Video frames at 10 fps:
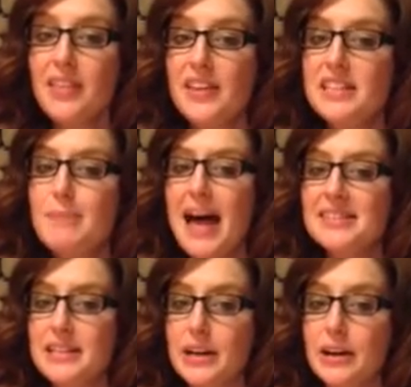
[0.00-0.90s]
This
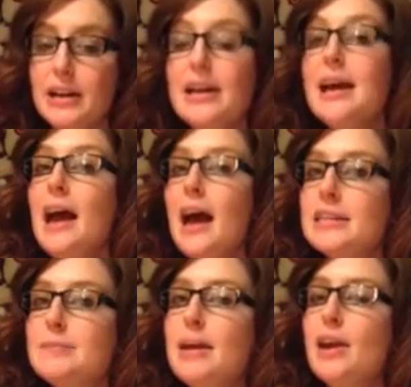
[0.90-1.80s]
past year
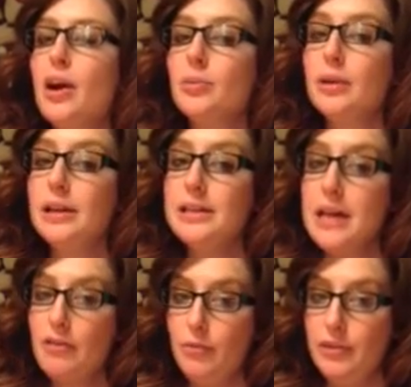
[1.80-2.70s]
has been a really
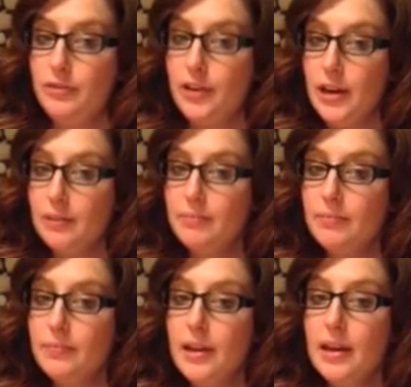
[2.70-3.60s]
tough one for him.
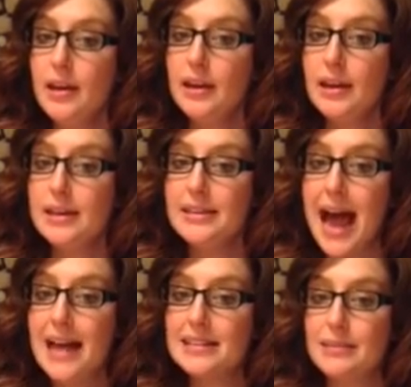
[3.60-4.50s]
He has
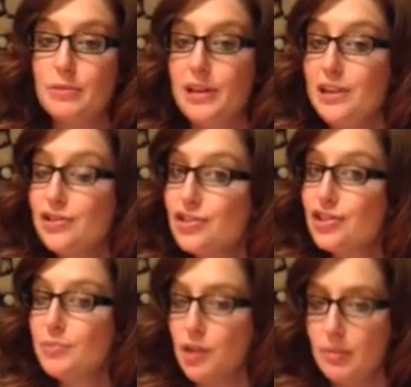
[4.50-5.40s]
had some
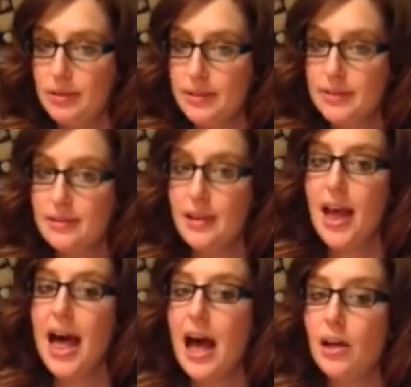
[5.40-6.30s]
relationship troubles,
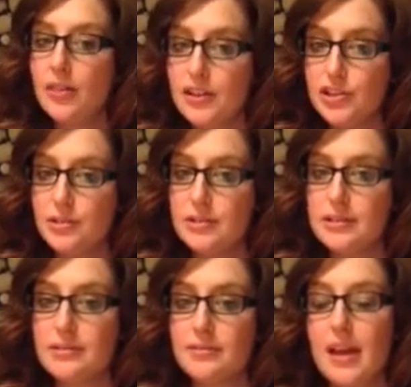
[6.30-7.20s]
health issues,
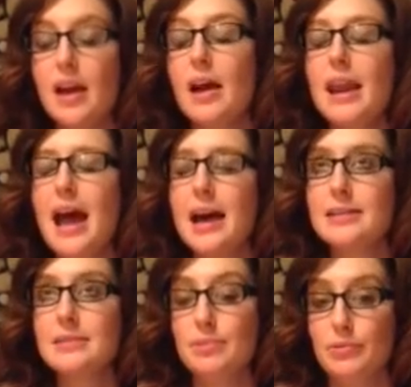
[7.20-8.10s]
and
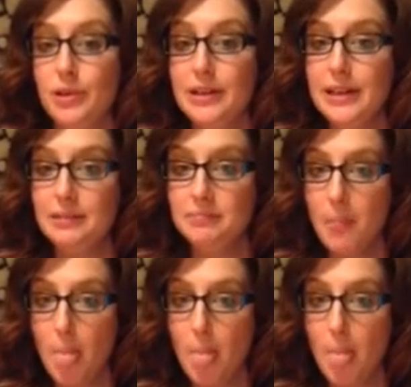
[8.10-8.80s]
hasn't been working.